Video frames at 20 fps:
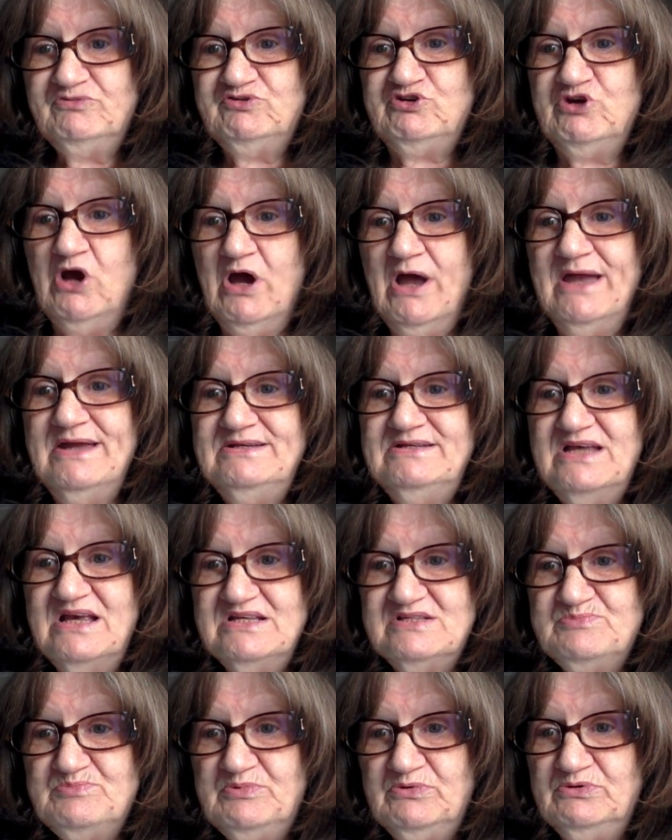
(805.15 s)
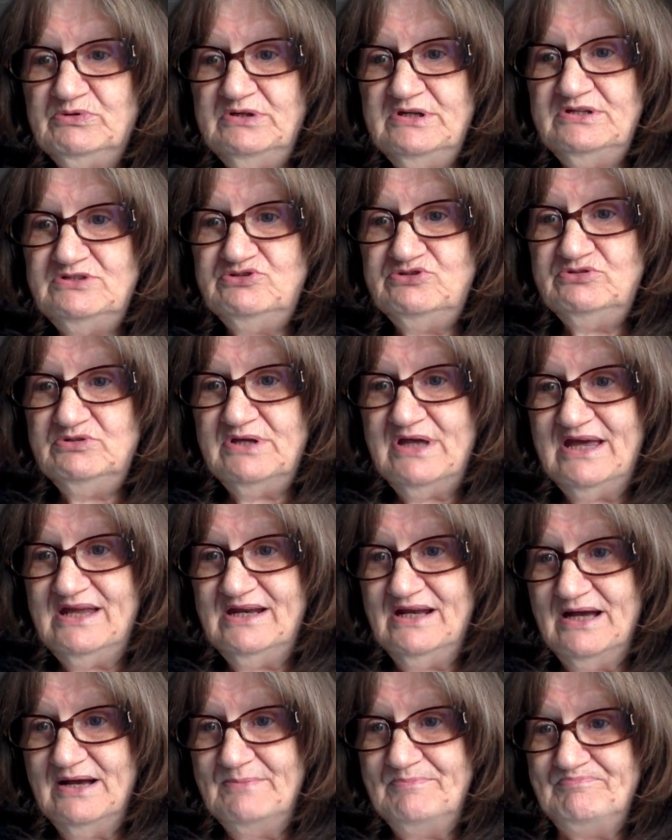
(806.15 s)
trying desperately to get
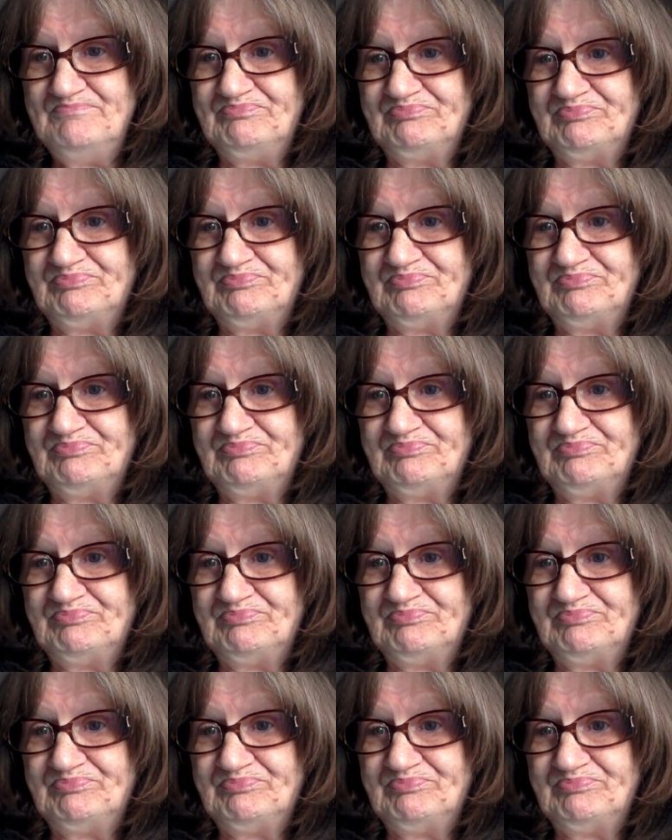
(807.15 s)
up.